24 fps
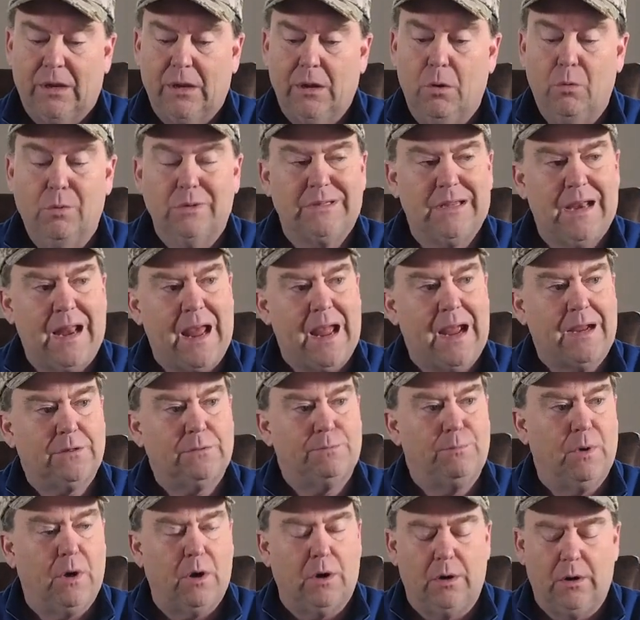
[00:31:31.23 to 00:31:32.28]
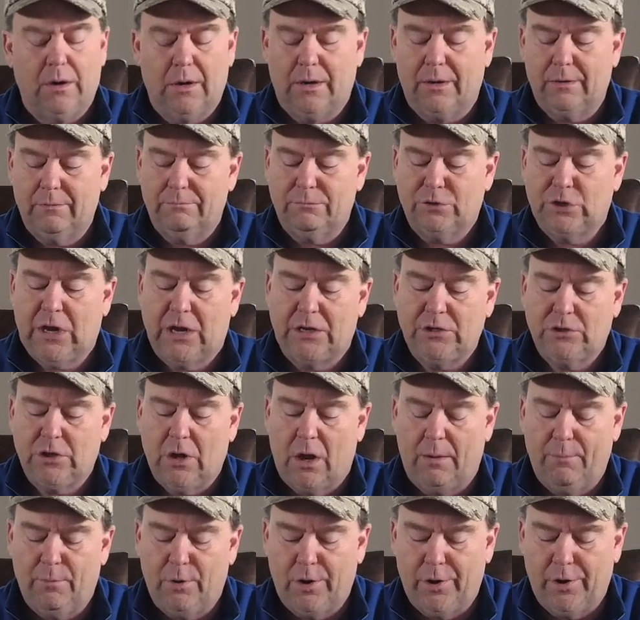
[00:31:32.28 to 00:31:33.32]
who was an axe or a
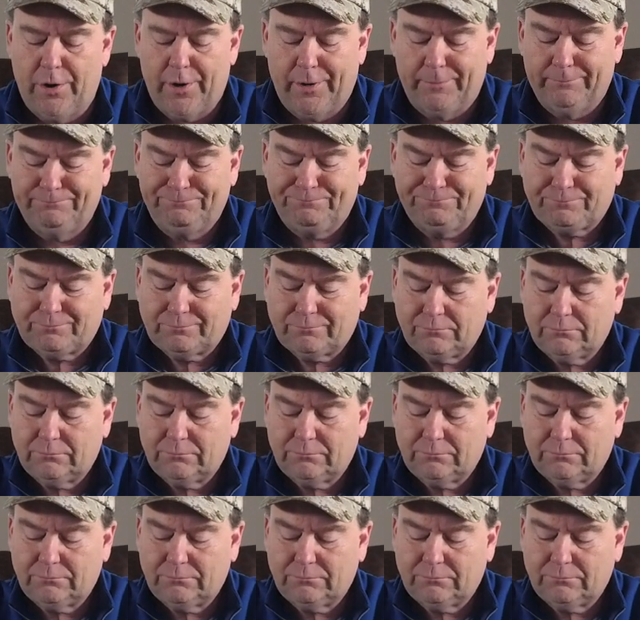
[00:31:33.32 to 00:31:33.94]
chainsaw murderer.